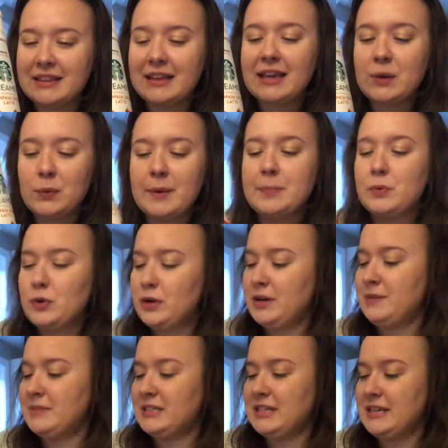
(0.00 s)
whipped
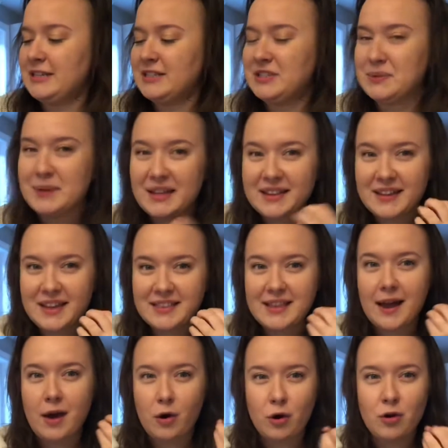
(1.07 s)
cream taste to it, like
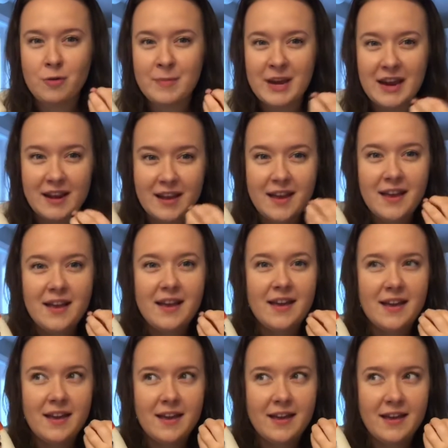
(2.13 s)
that homemade
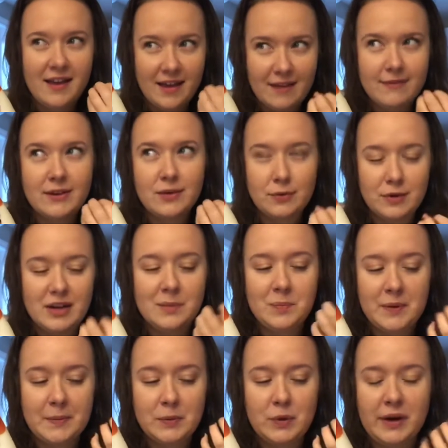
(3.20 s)
heavy cream
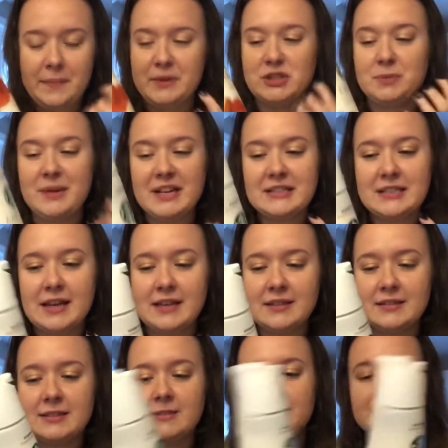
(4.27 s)
whipped cream, which makes
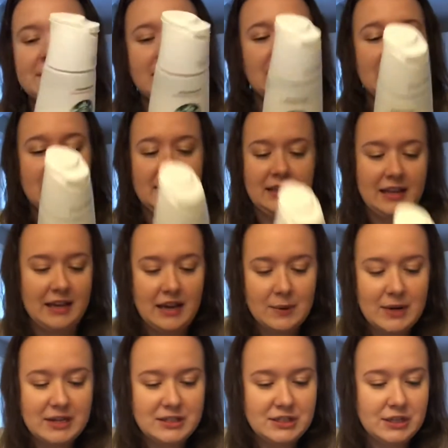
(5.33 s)
sense. Like I
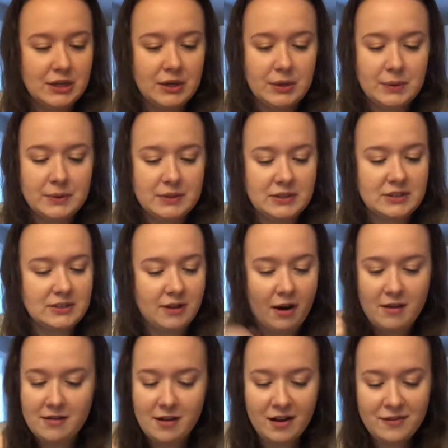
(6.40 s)
read to you, it's
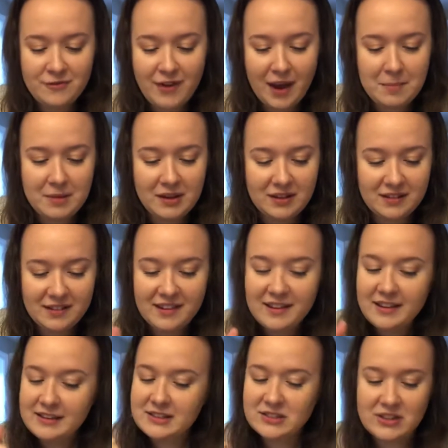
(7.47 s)
got non-fat milk,
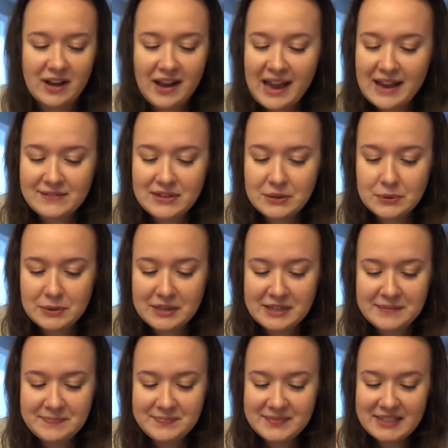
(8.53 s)
it's got heavy
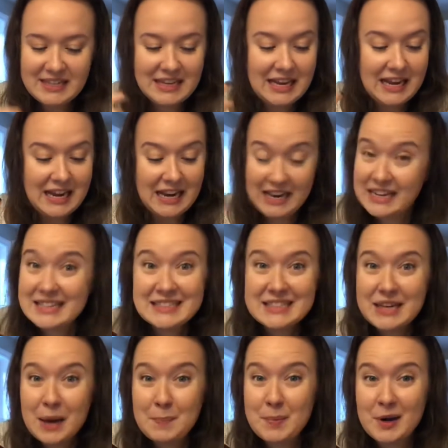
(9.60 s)
cream, and it's
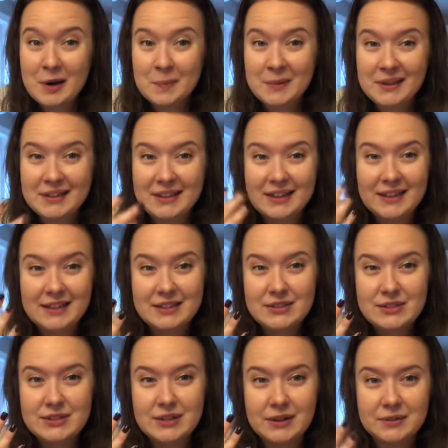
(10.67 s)
got buttermilk in it.
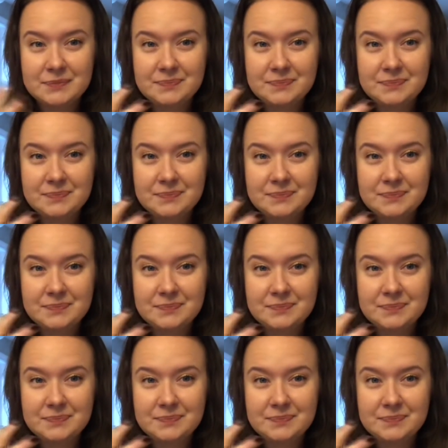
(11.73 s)
So